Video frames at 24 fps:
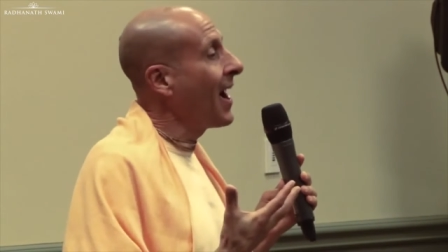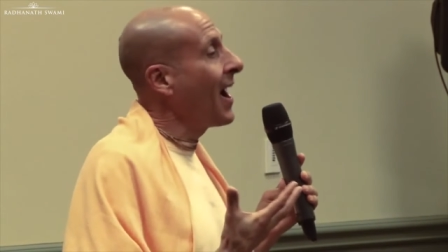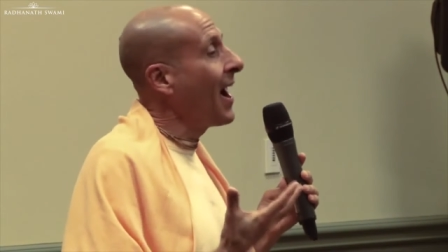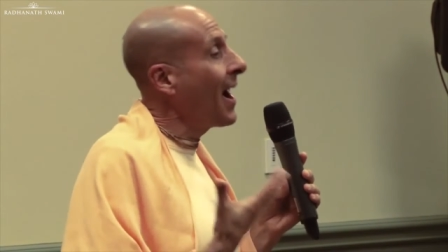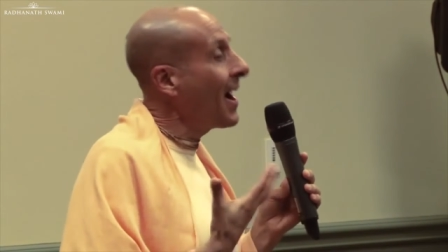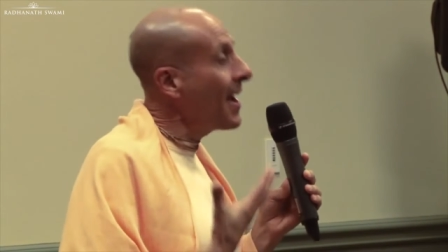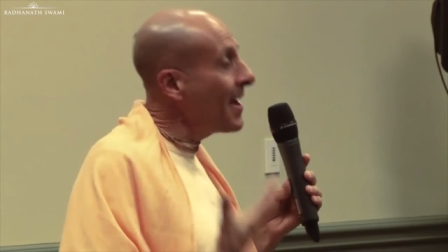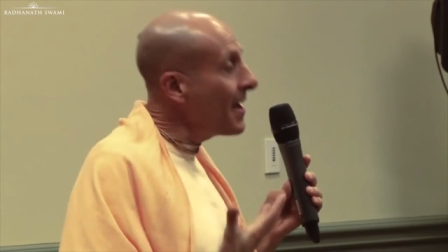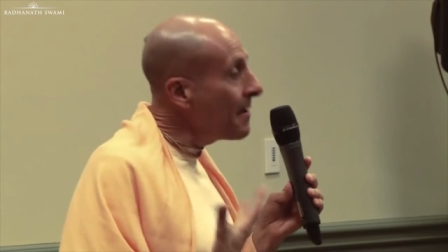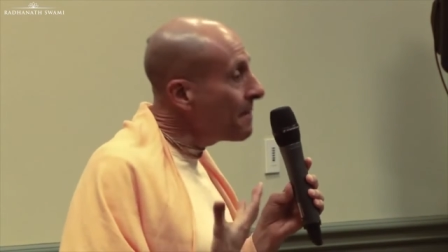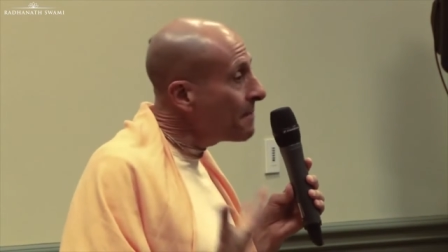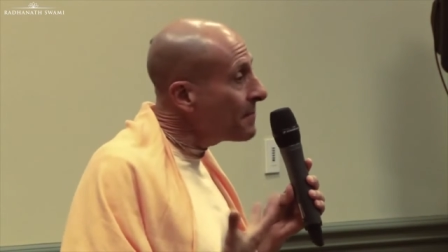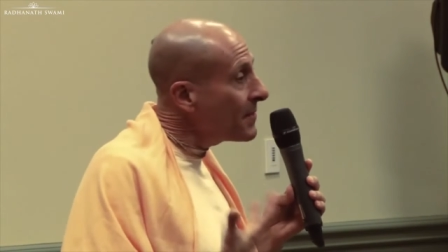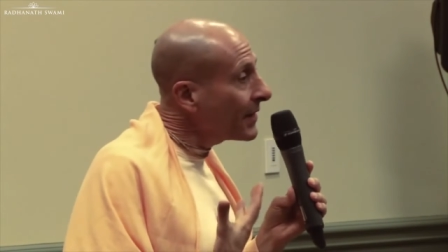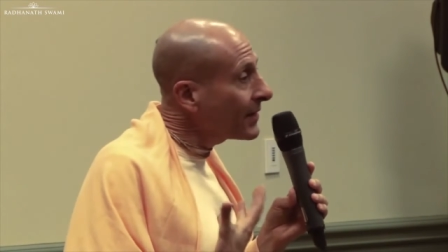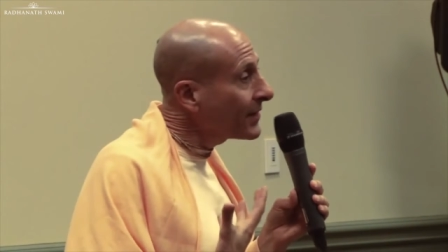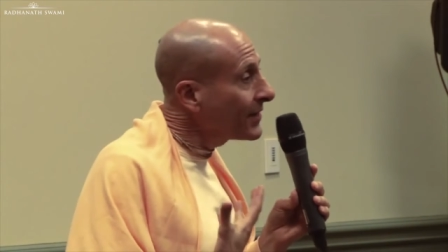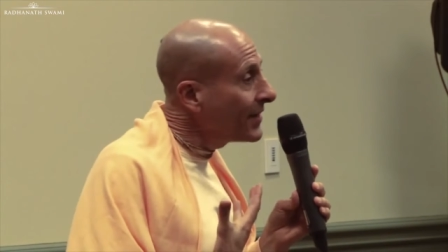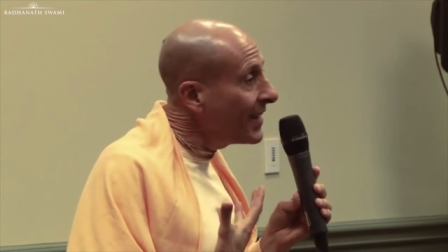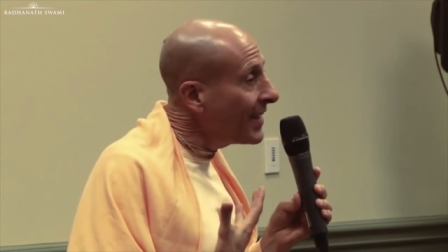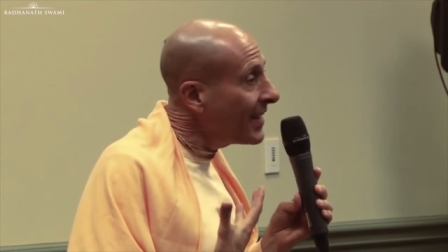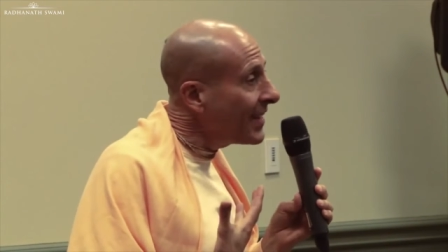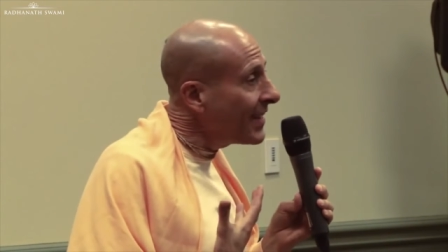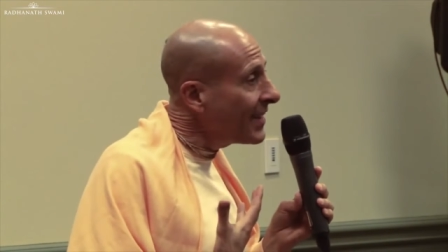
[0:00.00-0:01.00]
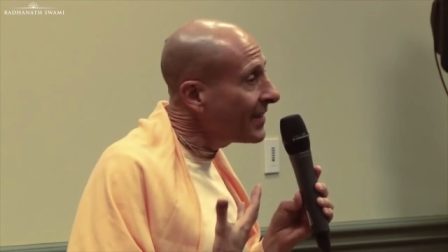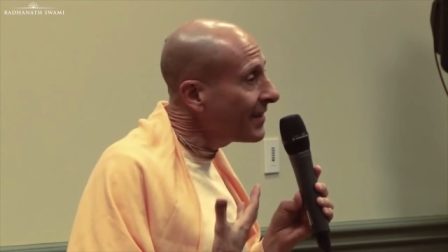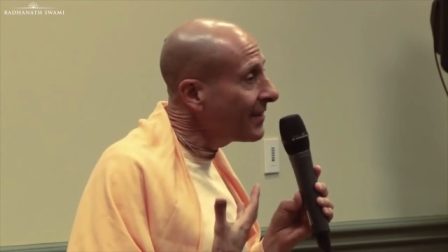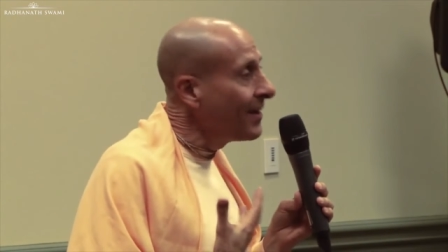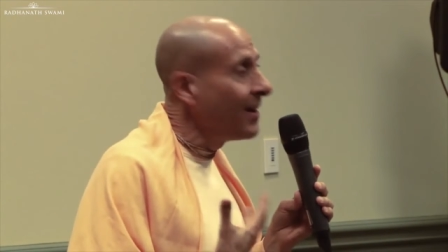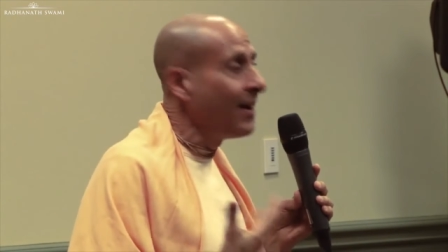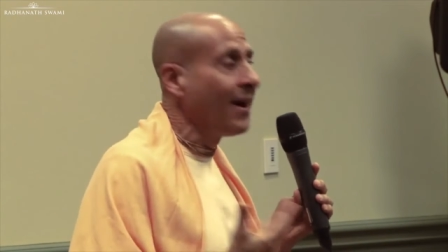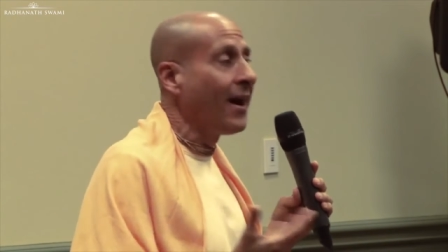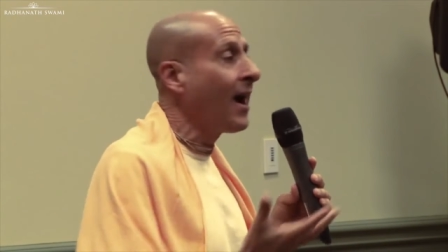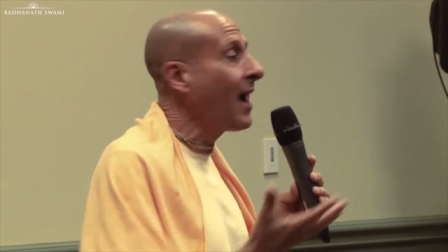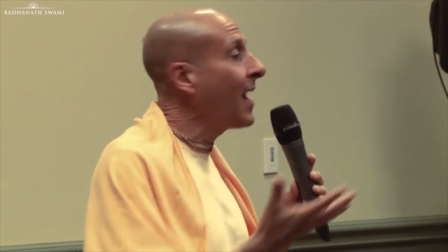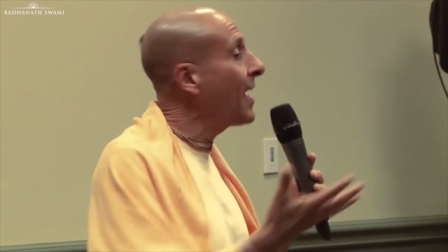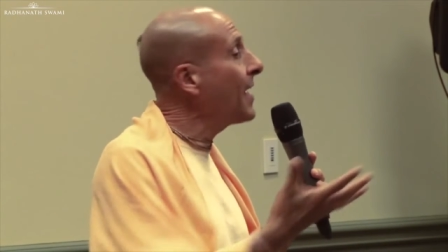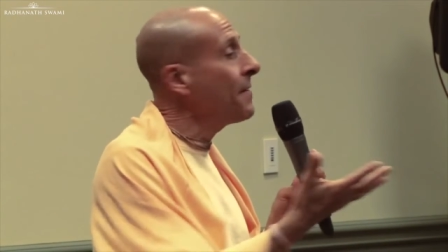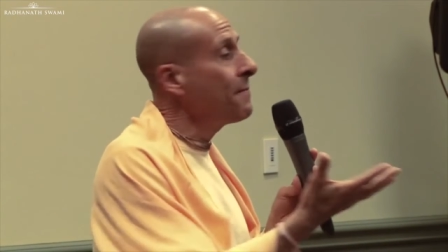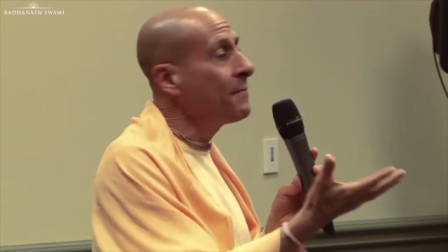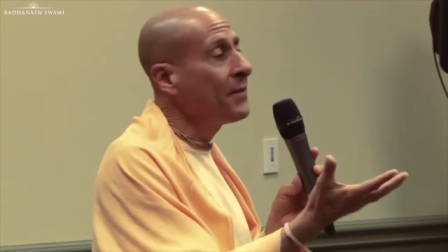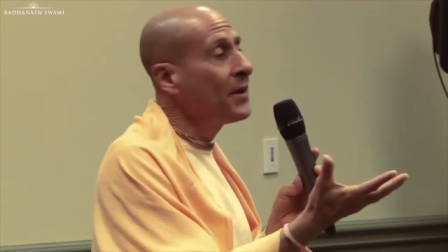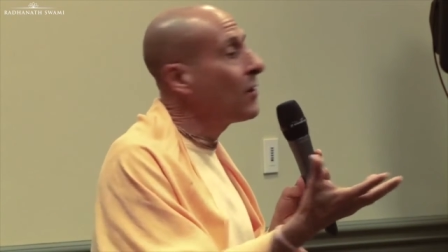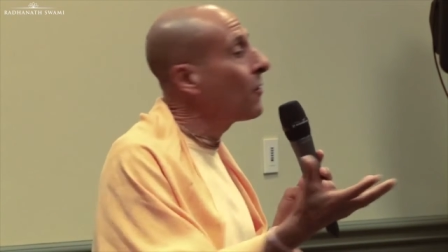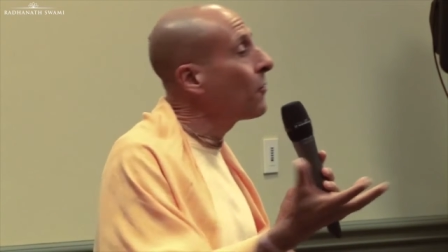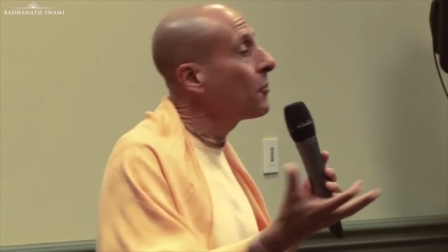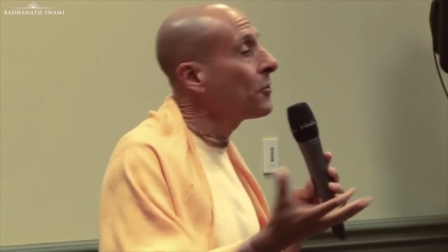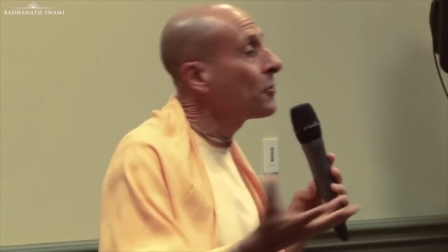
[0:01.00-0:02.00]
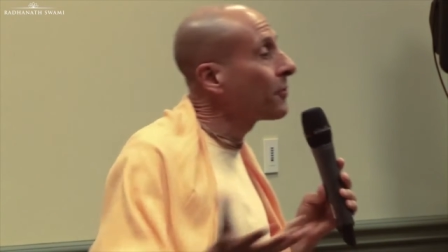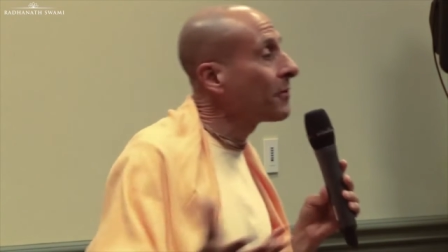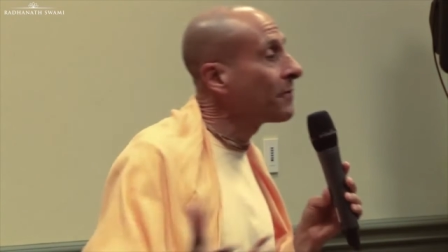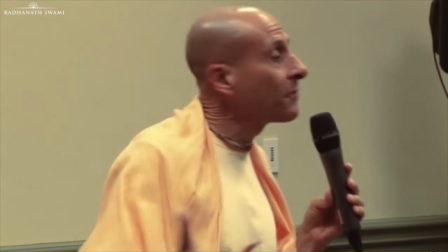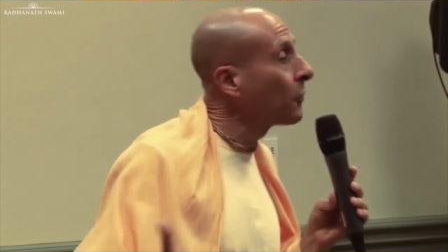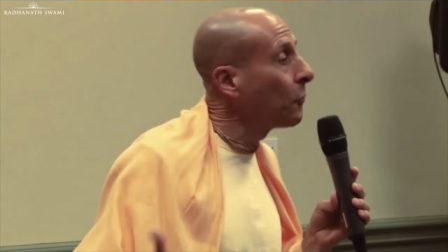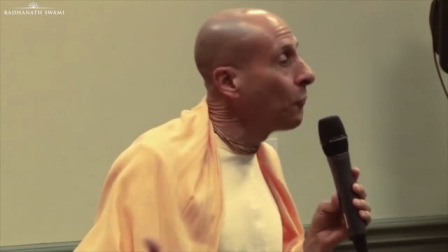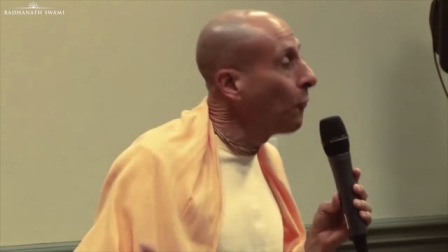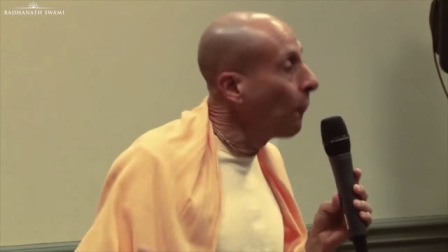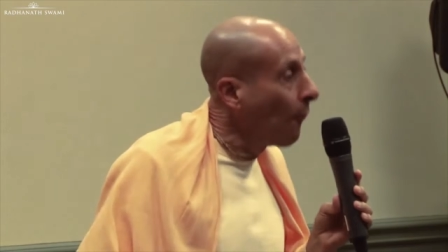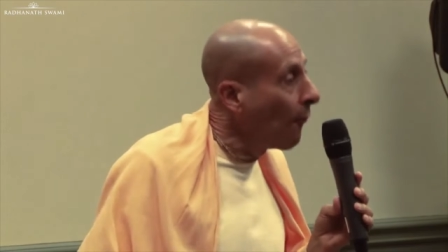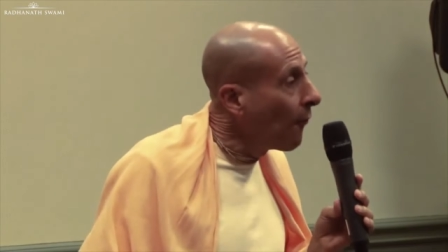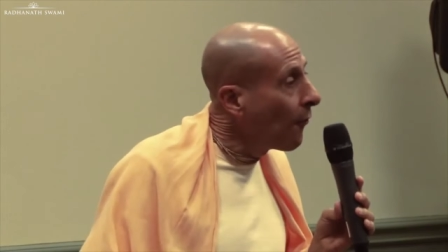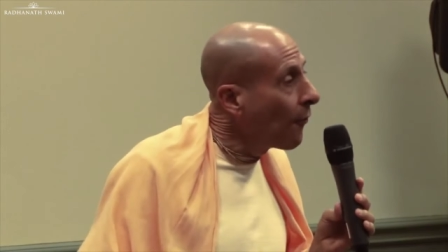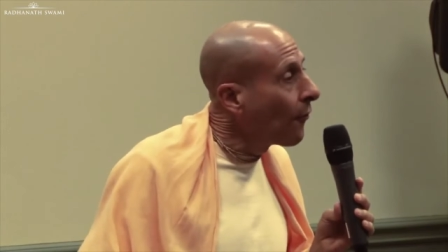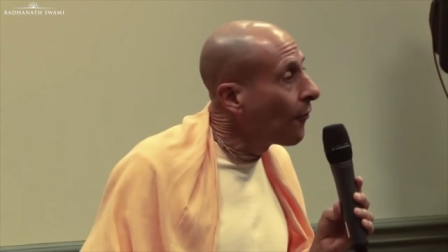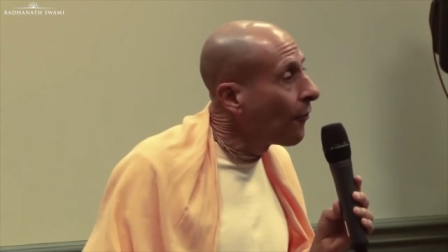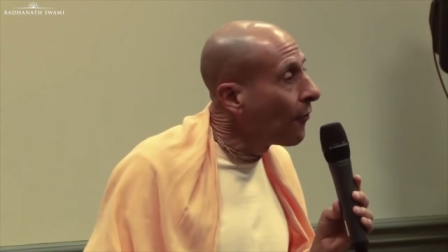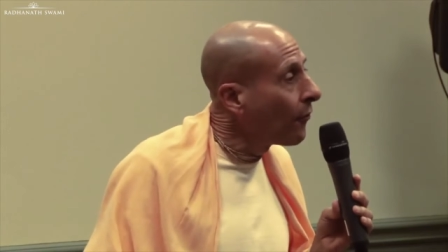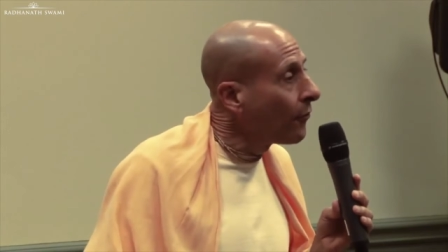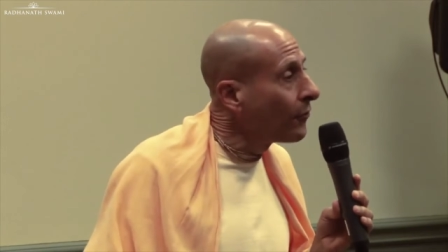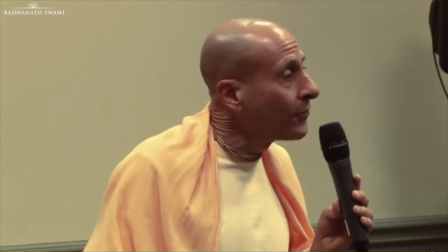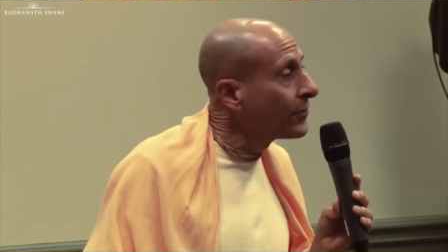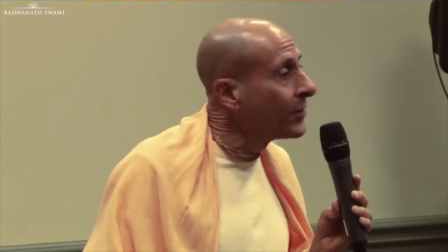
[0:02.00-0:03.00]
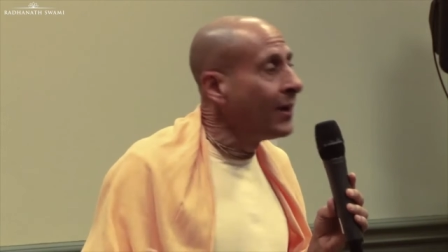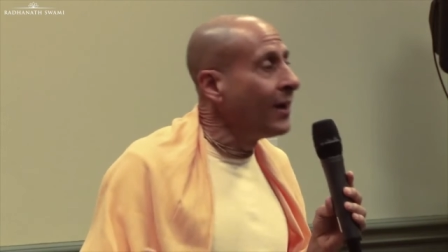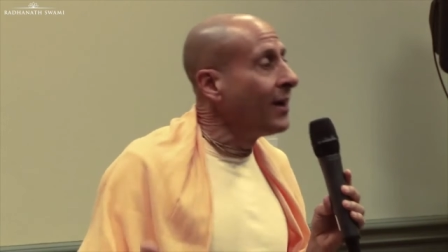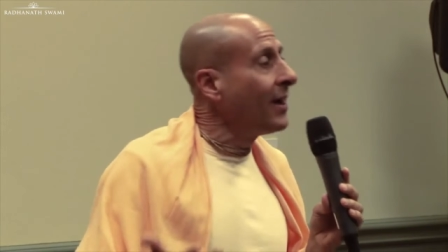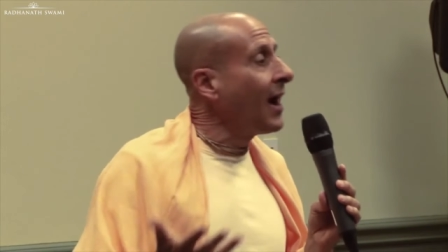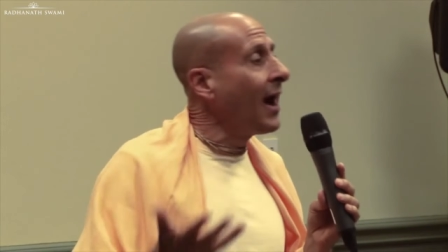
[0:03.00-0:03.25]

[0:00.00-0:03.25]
I am the king. I am the owner of the world.